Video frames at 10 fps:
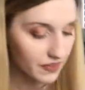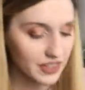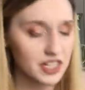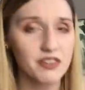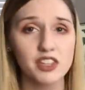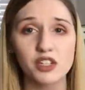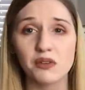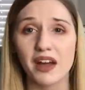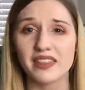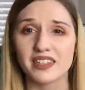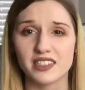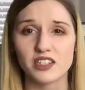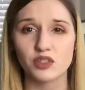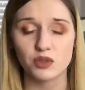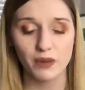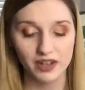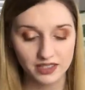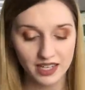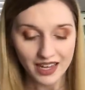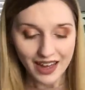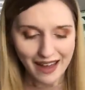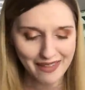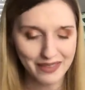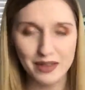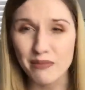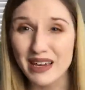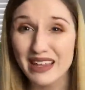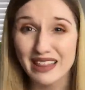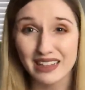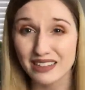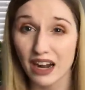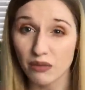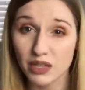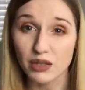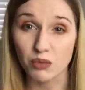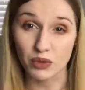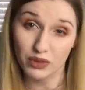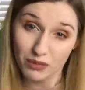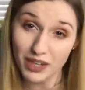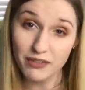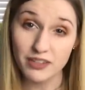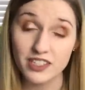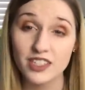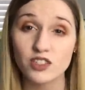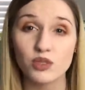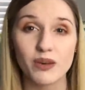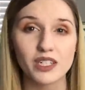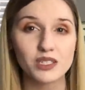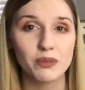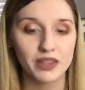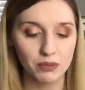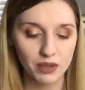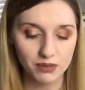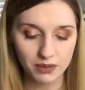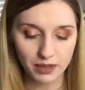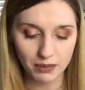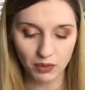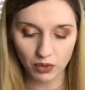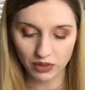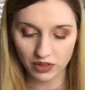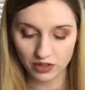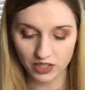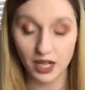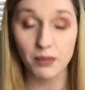that's everything you got in the essentials box. And to me, that's not really worth the money for the essentials box, but the premium may be worth it. There's a